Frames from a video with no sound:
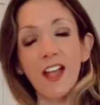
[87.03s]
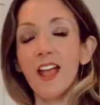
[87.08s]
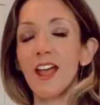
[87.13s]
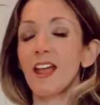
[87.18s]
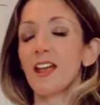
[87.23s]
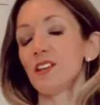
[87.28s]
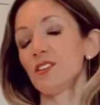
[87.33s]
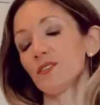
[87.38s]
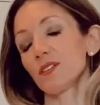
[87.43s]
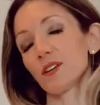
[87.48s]

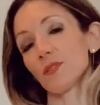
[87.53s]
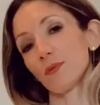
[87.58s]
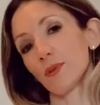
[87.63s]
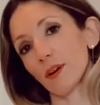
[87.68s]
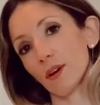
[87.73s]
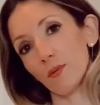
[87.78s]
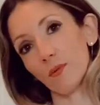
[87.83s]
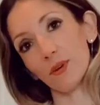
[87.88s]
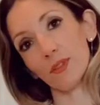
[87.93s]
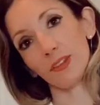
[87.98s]
and you can wear
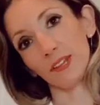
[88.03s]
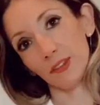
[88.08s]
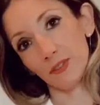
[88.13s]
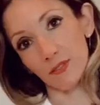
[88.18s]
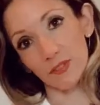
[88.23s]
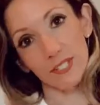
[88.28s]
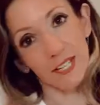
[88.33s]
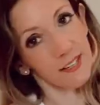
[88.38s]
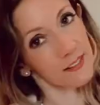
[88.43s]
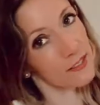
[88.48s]
it with either a
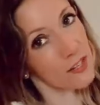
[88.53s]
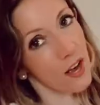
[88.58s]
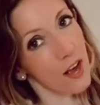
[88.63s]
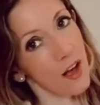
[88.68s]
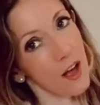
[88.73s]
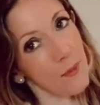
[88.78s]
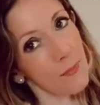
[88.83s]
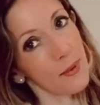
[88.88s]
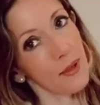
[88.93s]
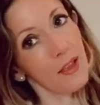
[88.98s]
tank top